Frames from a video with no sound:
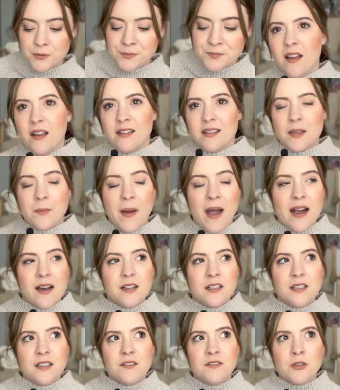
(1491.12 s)
The
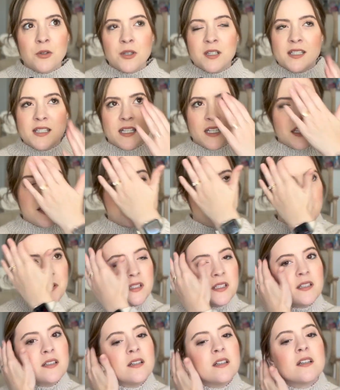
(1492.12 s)
pattern, of course, that I
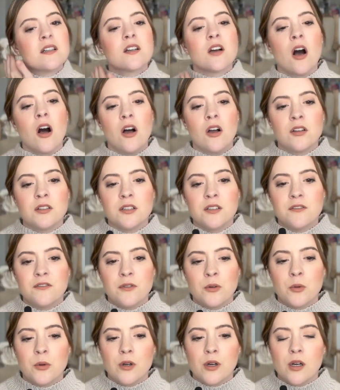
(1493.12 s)
used called
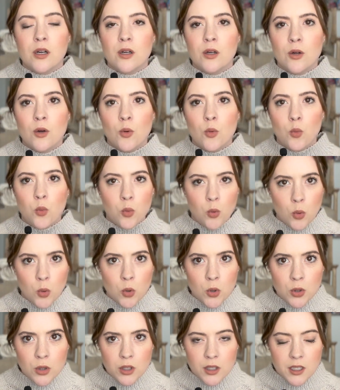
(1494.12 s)
for
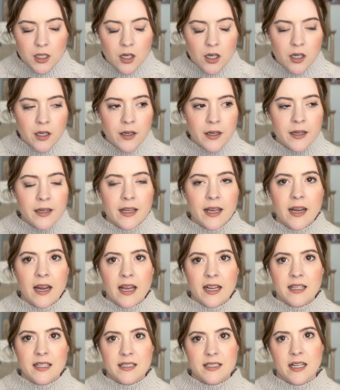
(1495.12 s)
wool yarn, and
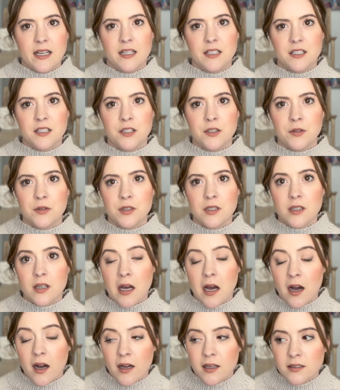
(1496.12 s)
I decided to use
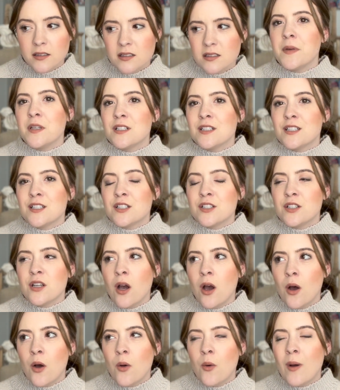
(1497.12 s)
cotton.
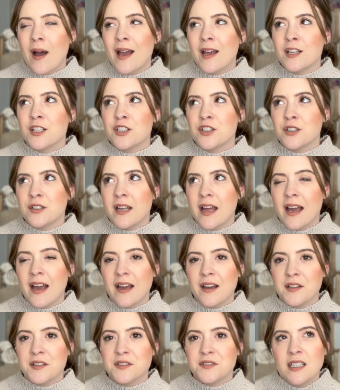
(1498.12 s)
So I should
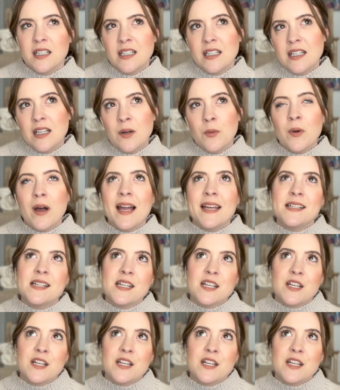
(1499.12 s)
have, well, I didn't